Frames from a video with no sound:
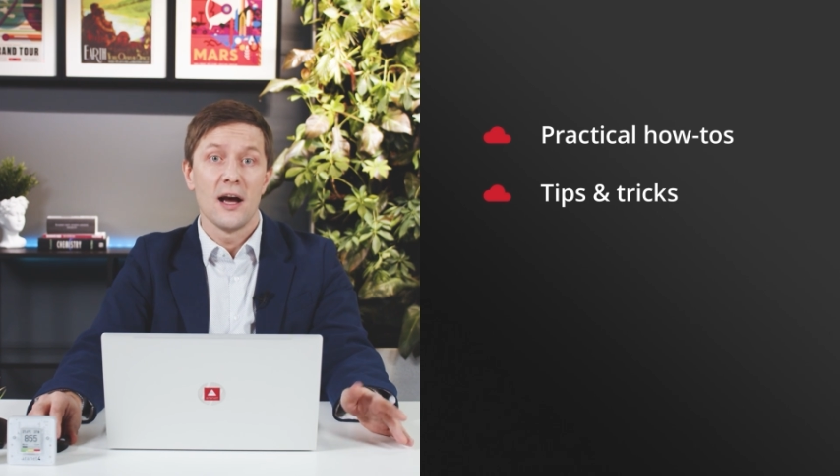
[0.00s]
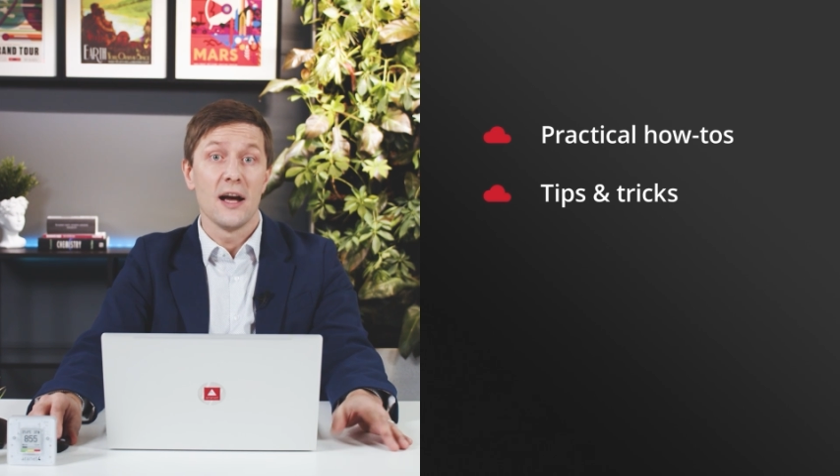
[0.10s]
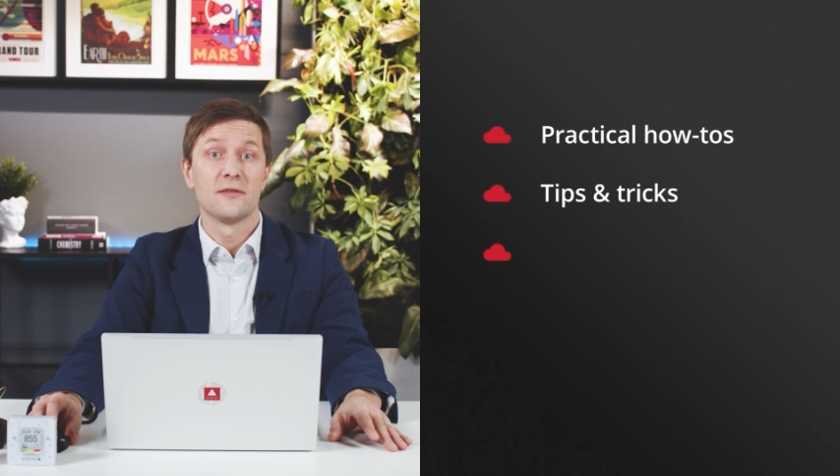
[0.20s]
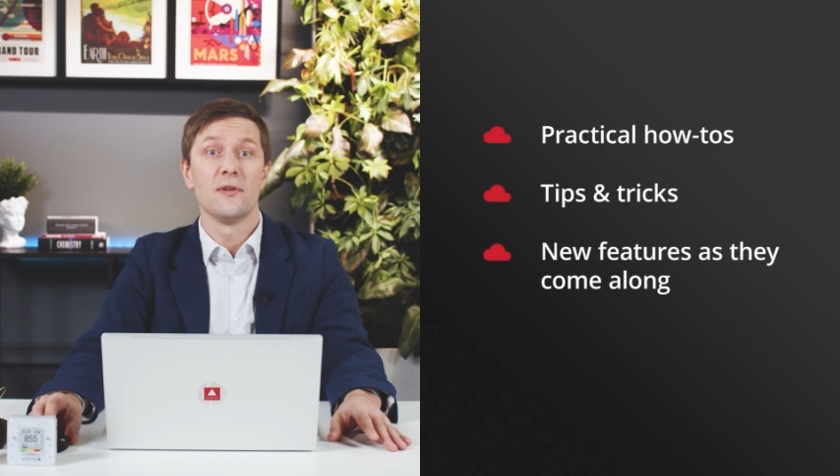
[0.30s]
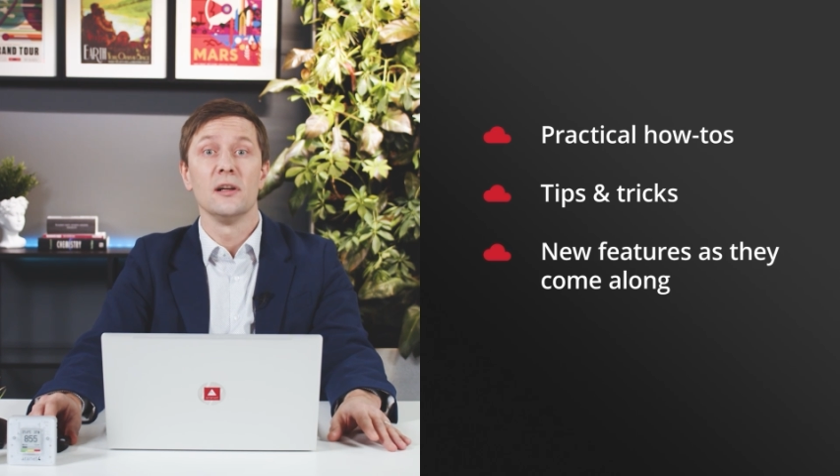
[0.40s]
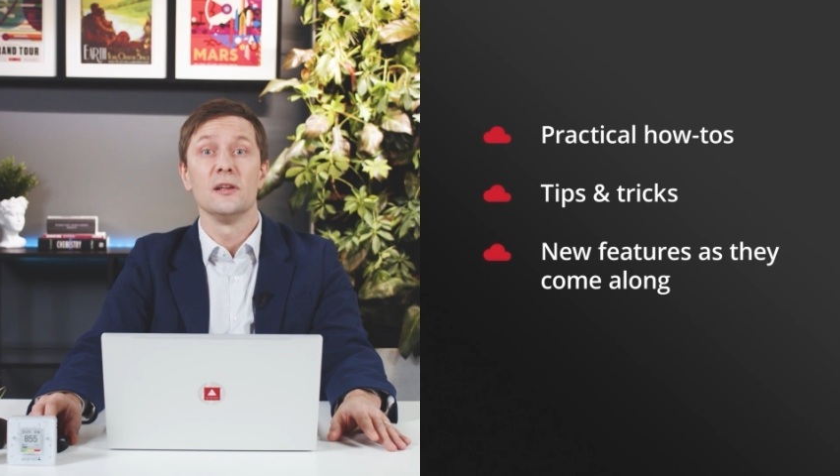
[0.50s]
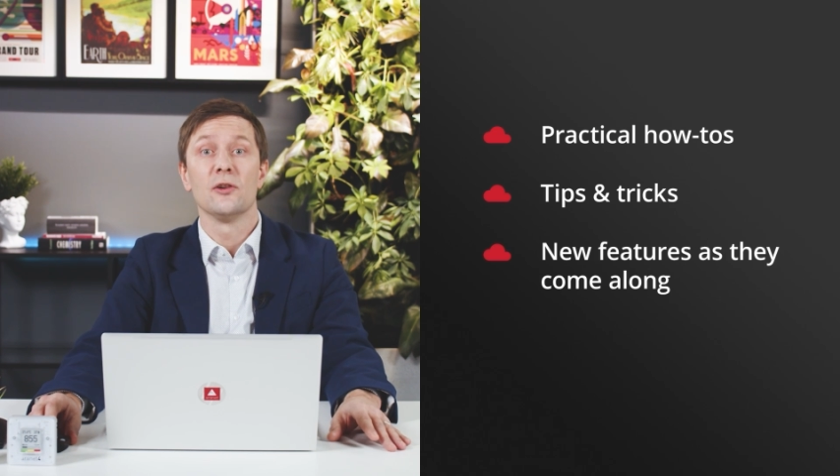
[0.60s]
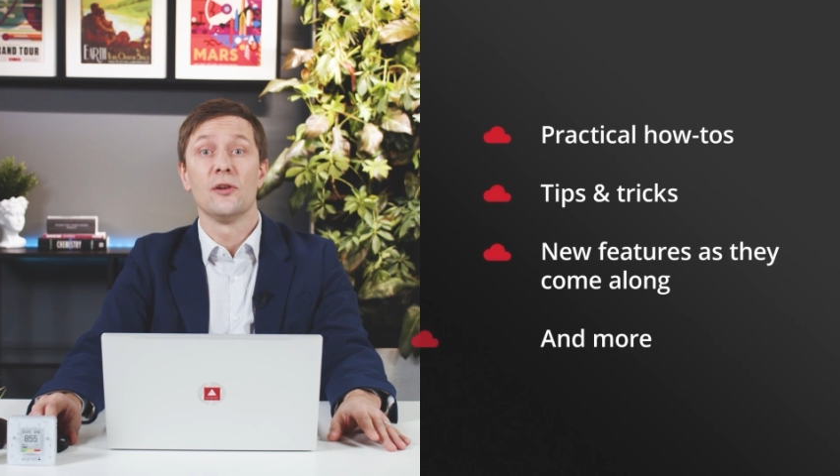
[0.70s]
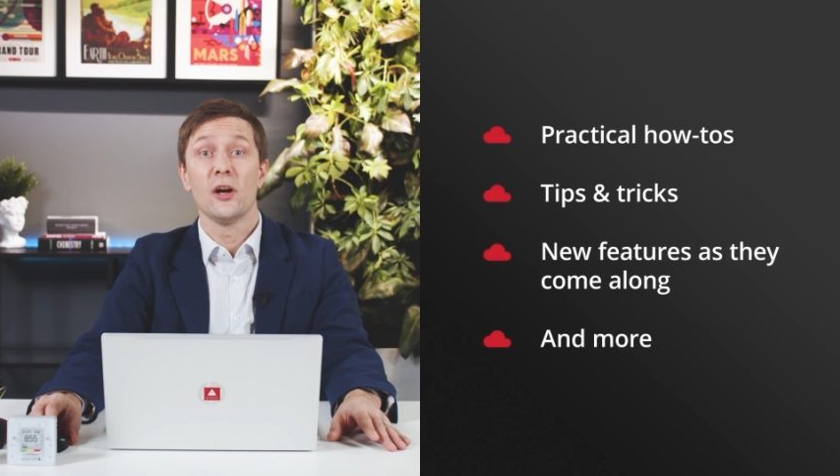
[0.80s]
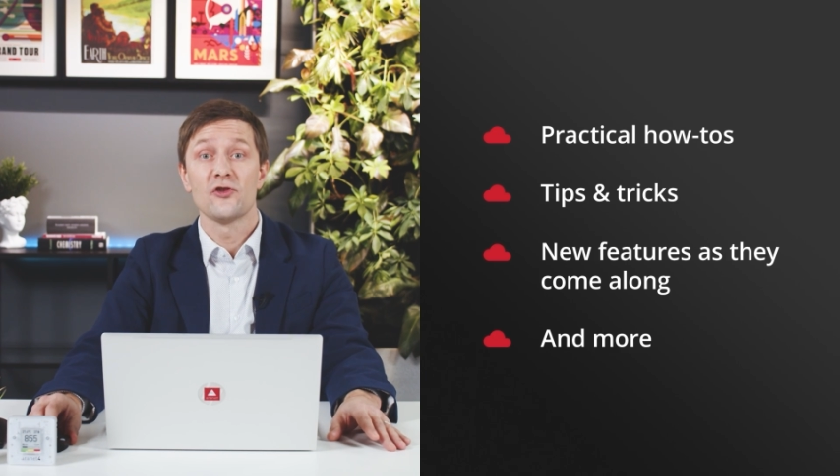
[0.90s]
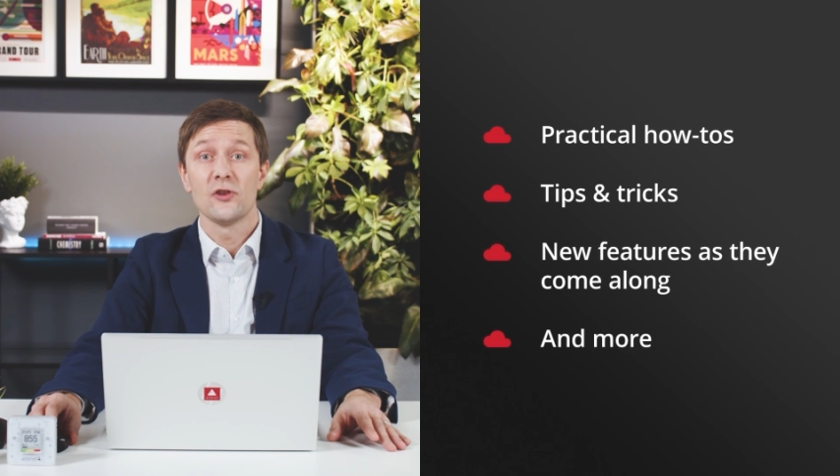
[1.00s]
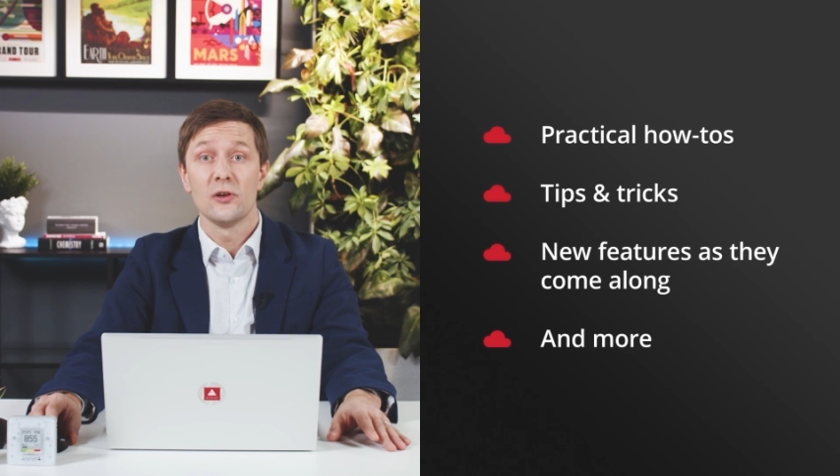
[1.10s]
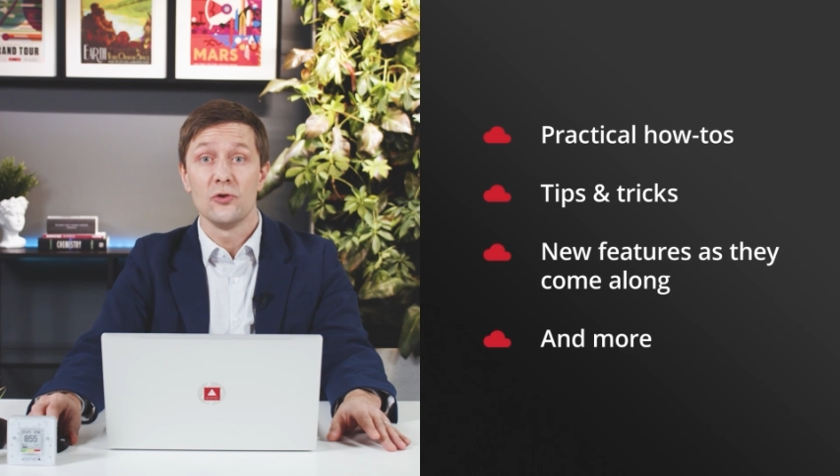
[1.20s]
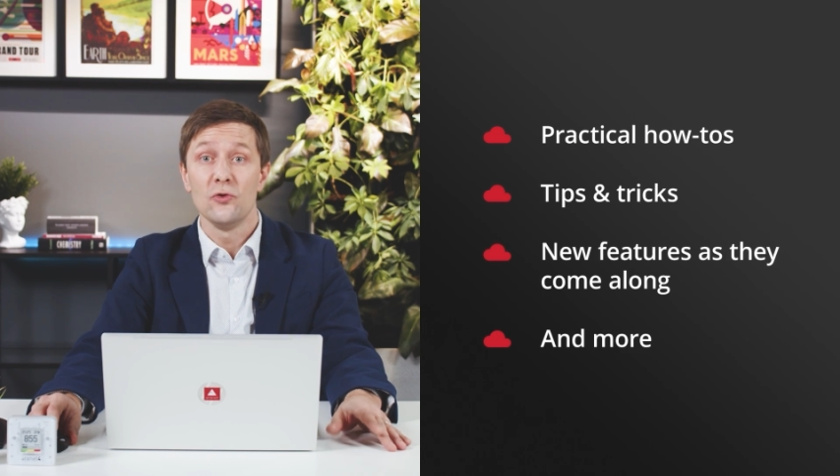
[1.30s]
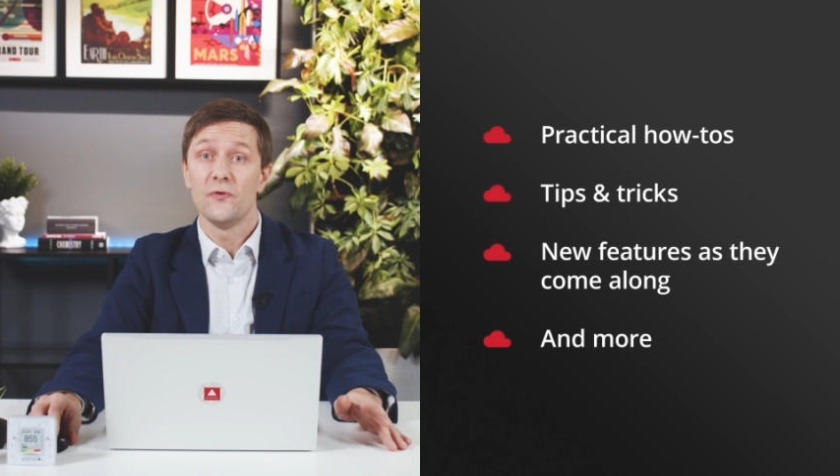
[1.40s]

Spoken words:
as well introduction to new